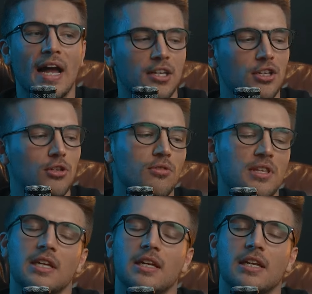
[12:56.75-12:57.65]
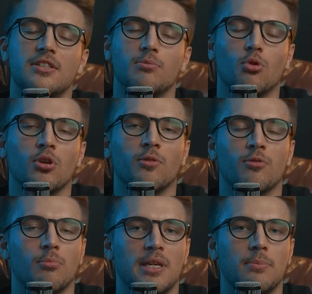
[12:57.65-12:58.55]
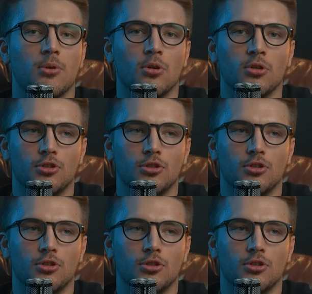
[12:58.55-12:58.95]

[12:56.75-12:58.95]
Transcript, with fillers: do you think it's important for people